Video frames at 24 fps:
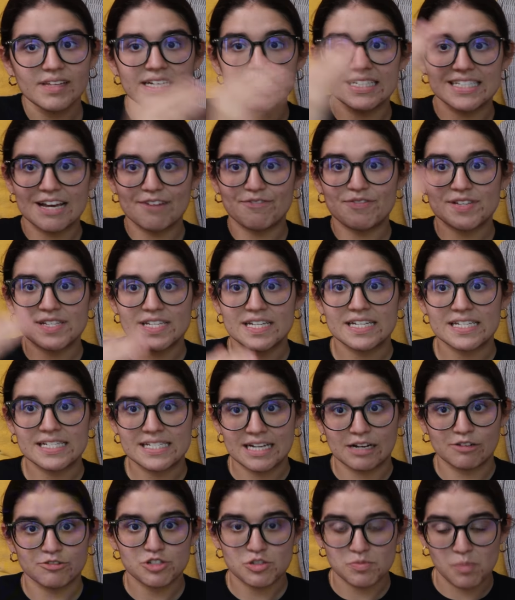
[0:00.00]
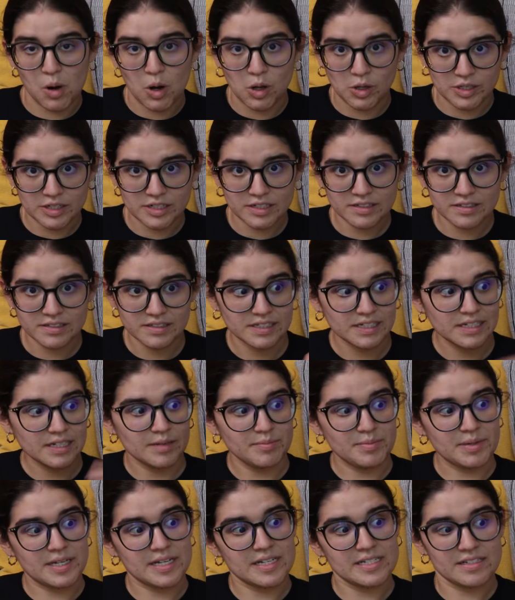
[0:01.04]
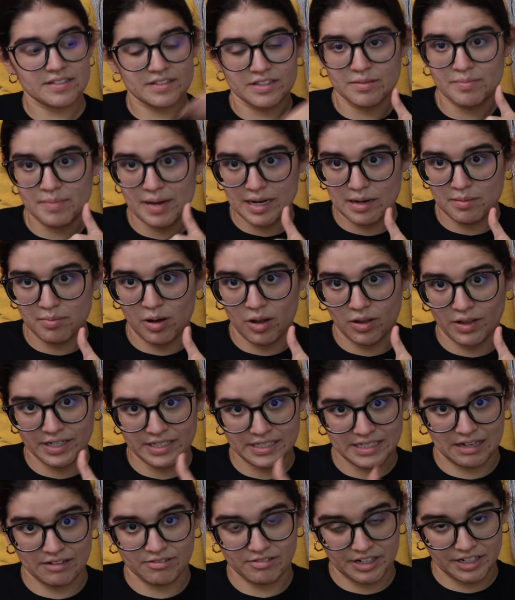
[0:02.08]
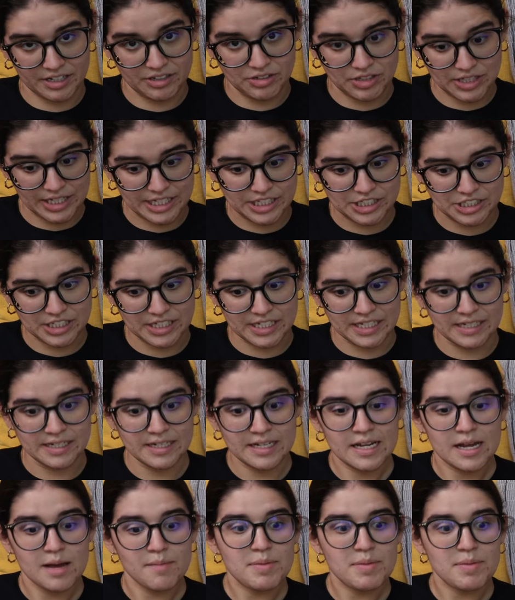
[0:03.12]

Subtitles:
deficit is now smaller, because of the metabolic downregulation,